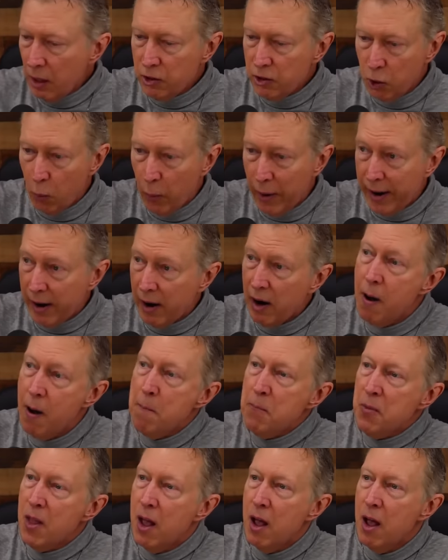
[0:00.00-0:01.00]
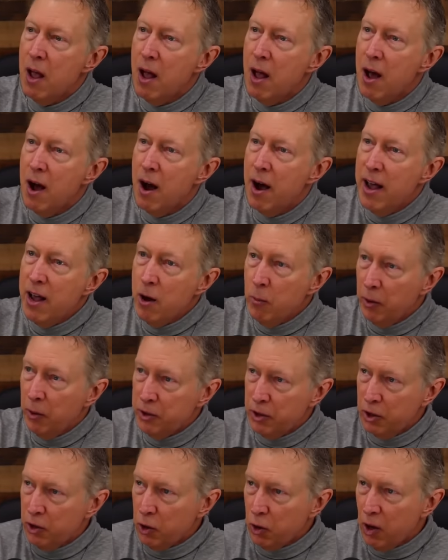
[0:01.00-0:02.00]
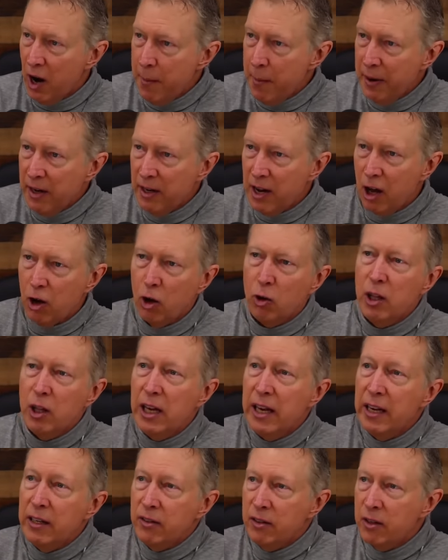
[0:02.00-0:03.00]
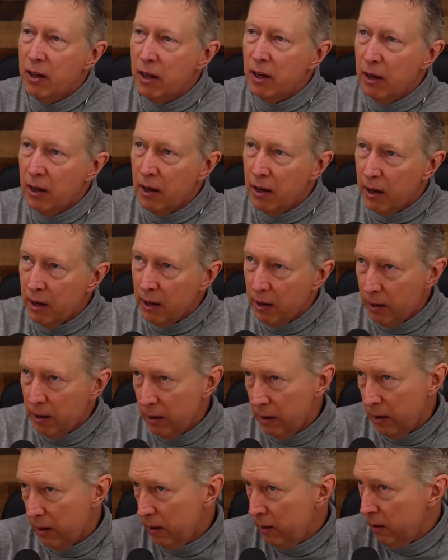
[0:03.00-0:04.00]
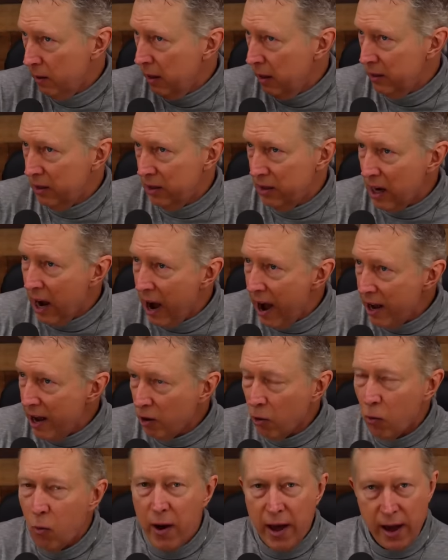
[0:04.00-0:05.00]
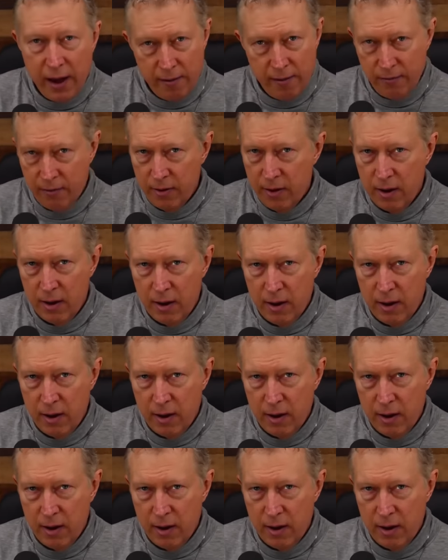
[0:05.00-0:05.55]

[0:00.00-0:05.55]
to where it was describing not only is this tidal wave